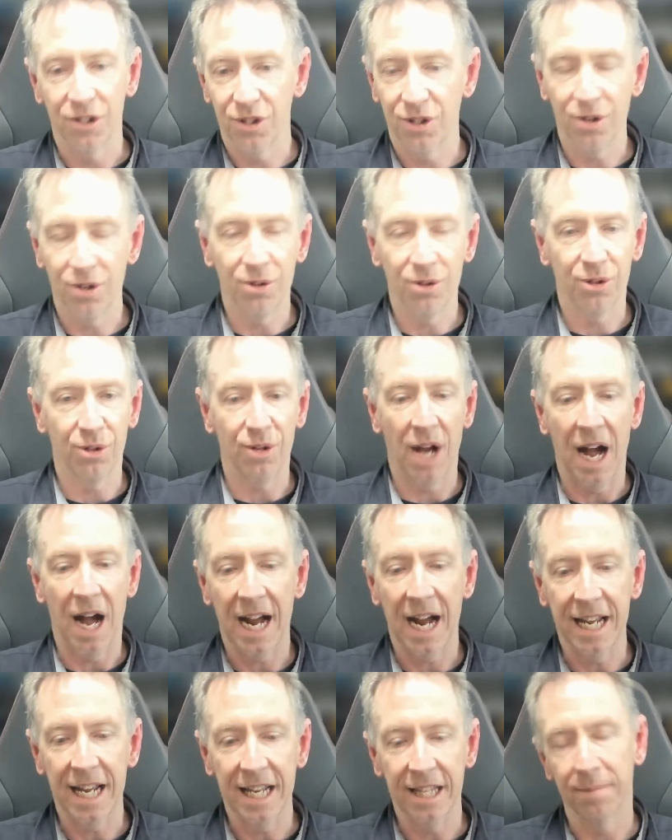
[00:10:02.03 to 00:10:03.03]
due to
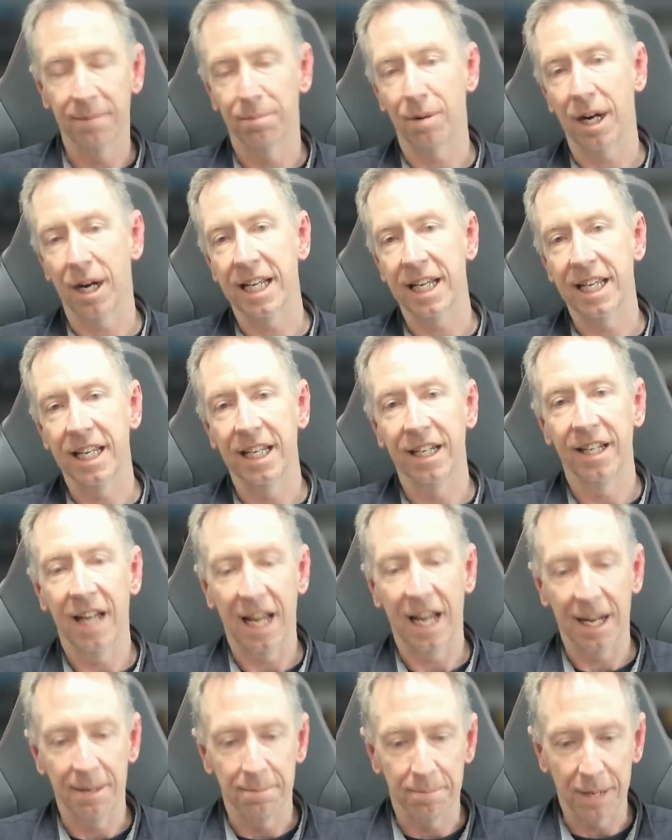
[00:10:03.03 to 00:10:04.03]
A, the break-in,
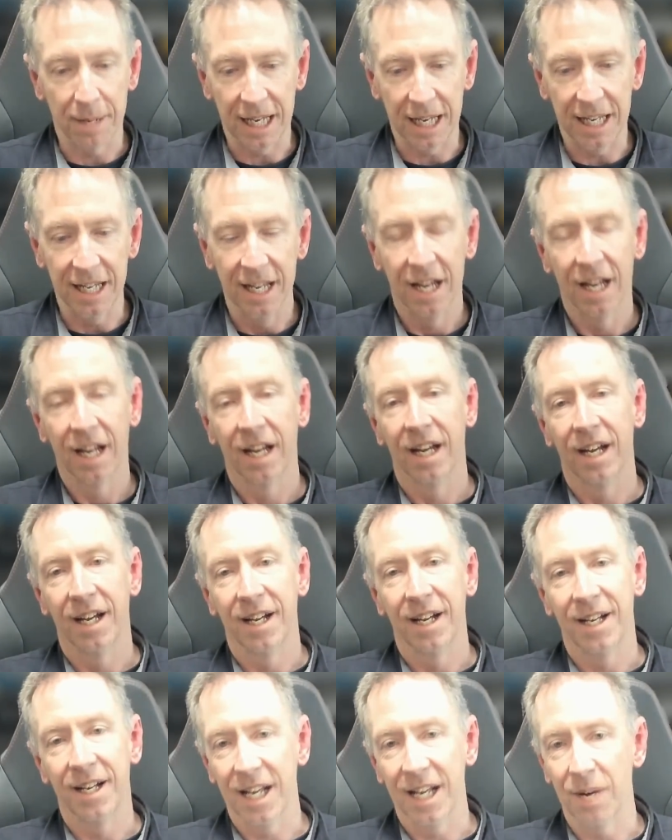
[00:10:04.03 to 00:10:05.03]
and B,
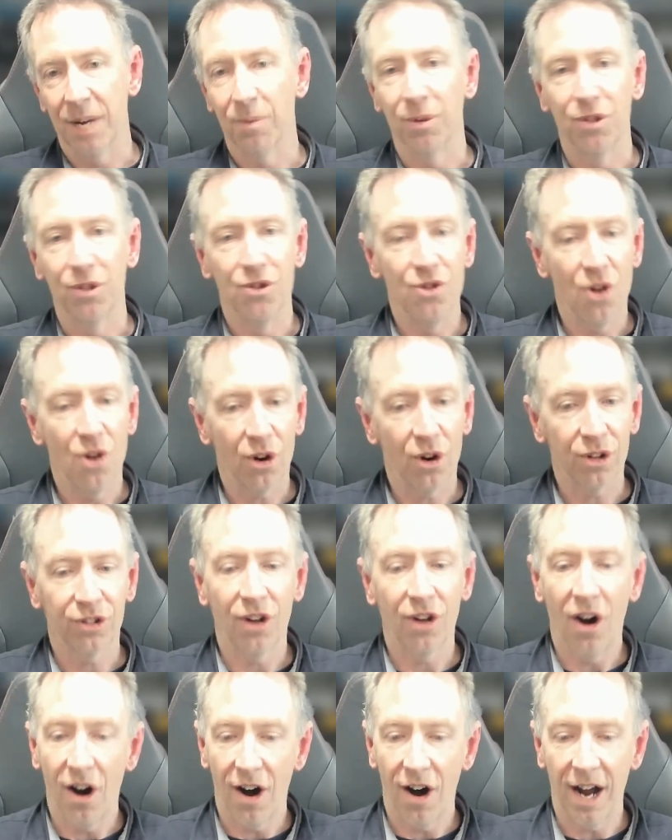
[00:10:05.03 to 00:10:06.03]
it was not
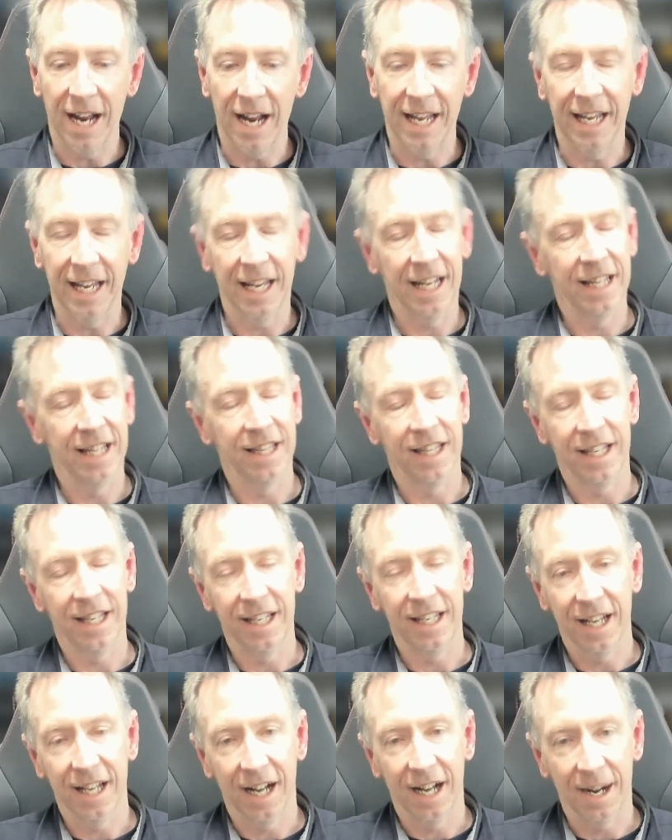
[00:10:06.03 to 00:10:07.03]
as high in
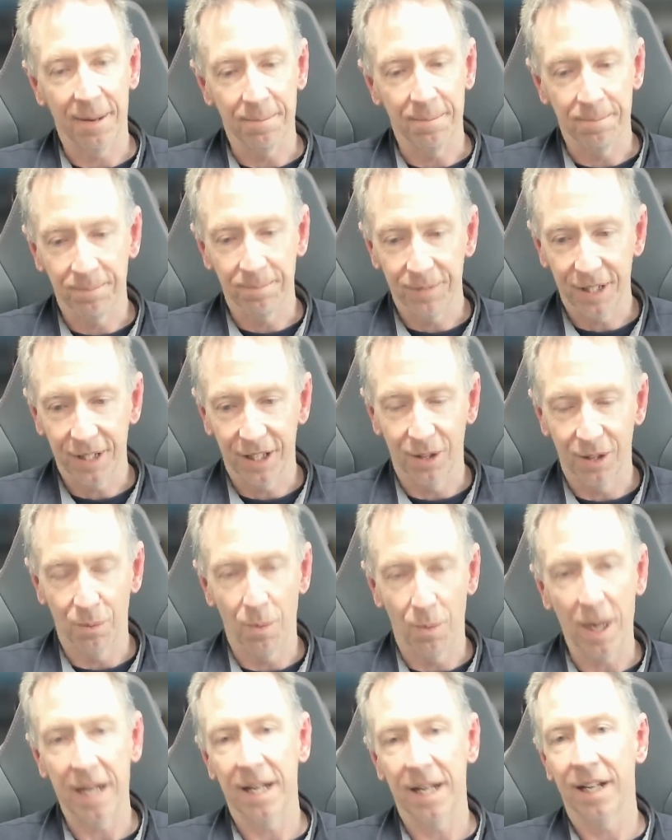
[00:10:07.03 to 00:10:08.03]
the
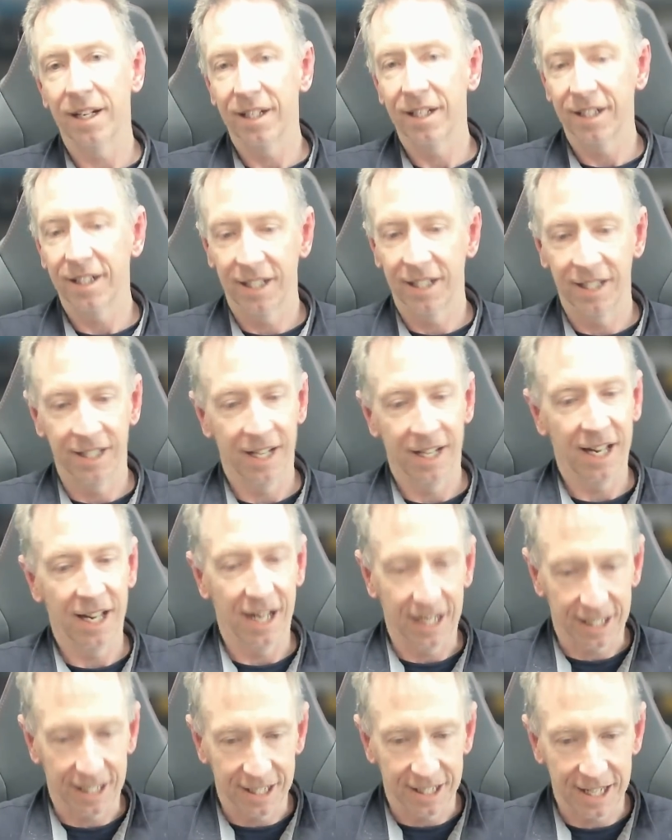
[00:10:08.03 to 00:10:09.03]
wet
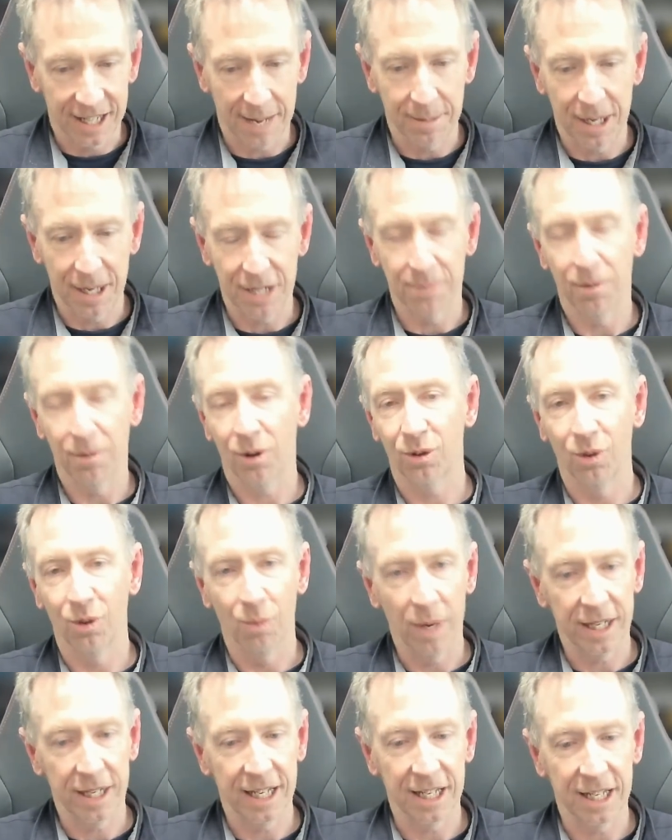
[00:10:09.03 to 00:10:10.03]
contamination blocks
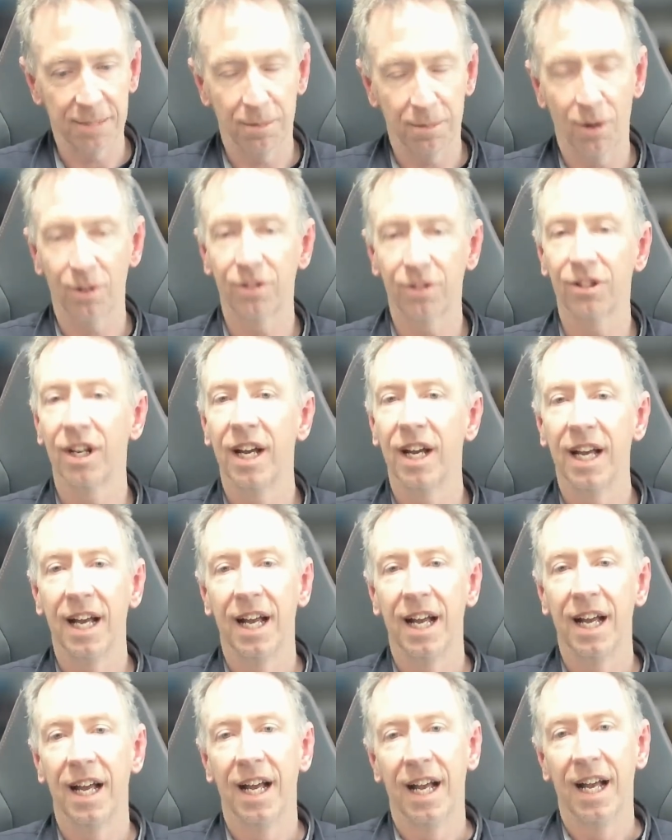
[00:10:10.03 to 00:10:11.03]
or wet test blocks
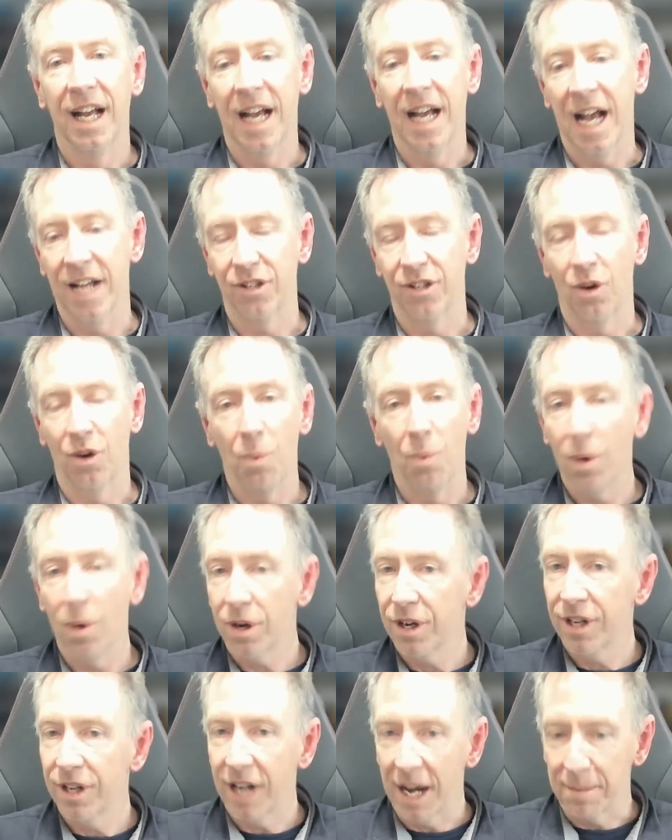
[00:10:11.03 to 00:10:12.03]
as I
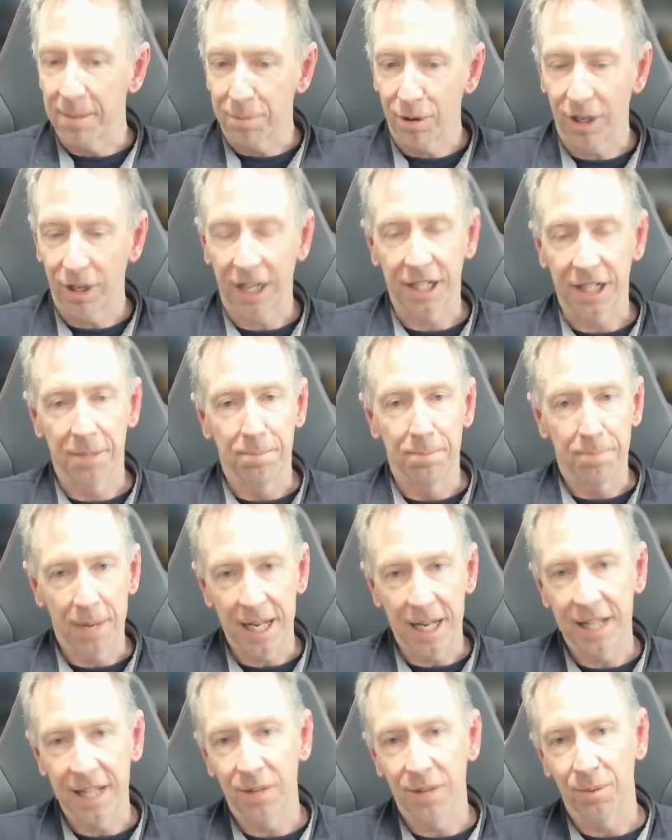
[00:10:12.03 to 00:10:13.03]
wanted a product to
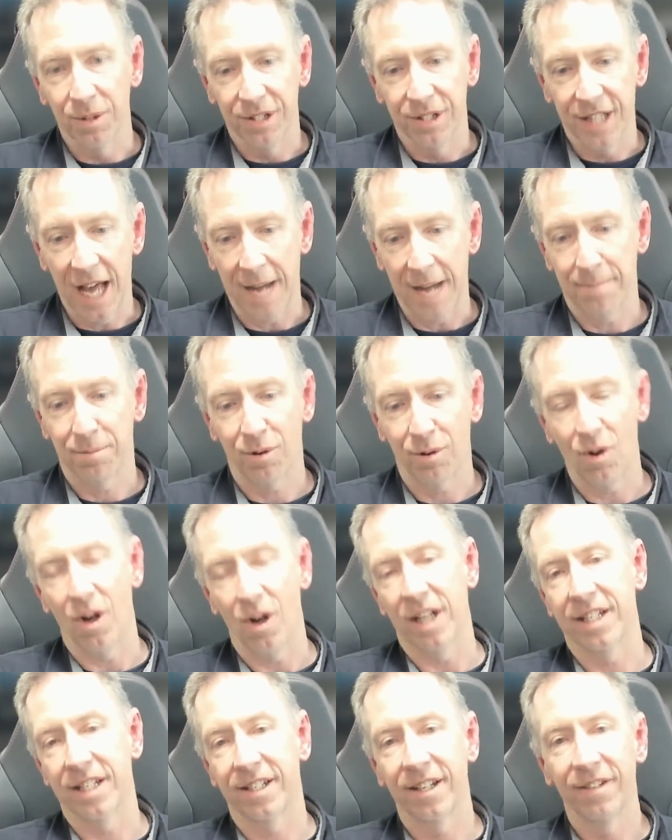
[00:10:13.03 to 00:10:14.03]
be that was that
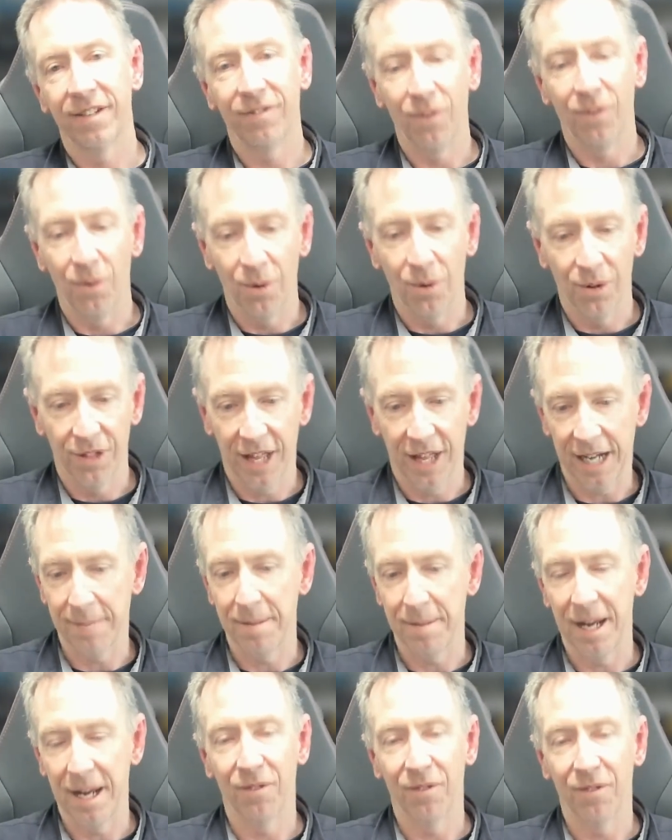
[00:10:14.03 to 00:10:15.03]
price for that
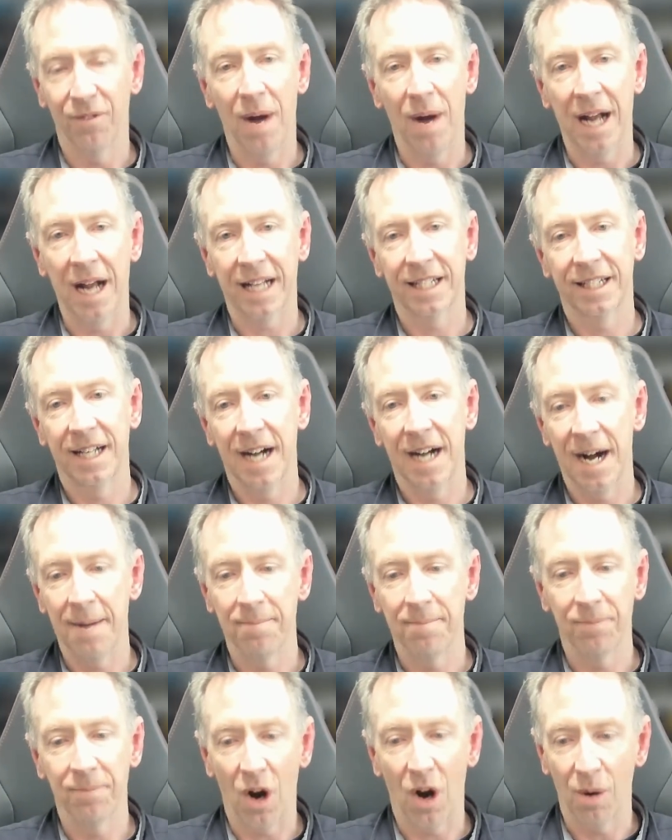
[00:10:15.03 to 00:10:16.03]
amount of wax.
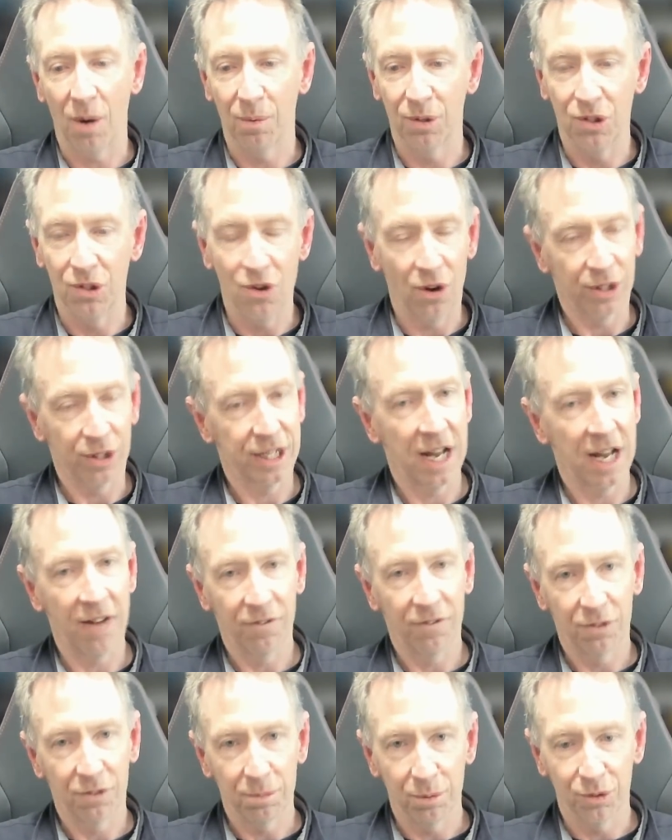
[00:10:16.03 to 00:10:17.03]
I was not
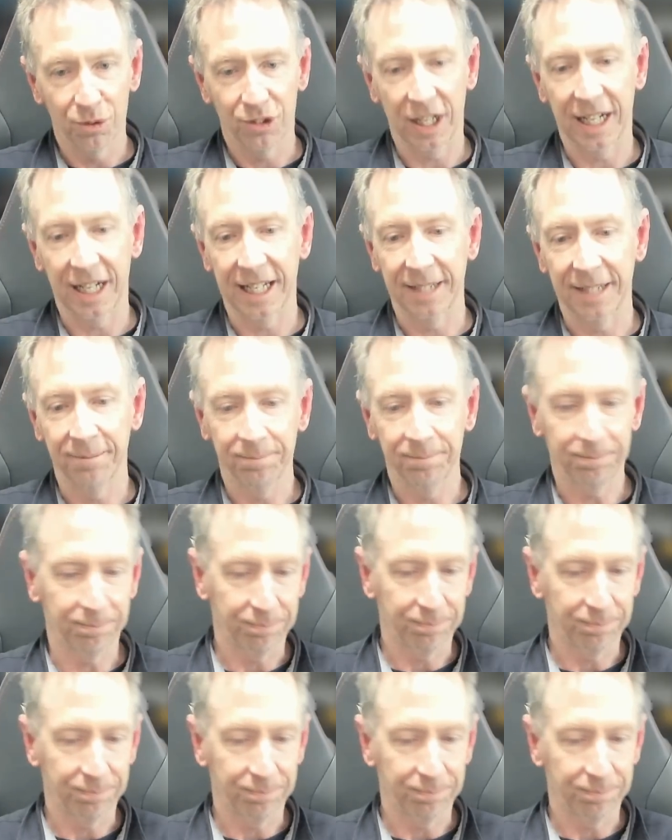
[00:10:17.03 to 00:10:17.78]
comfortable selling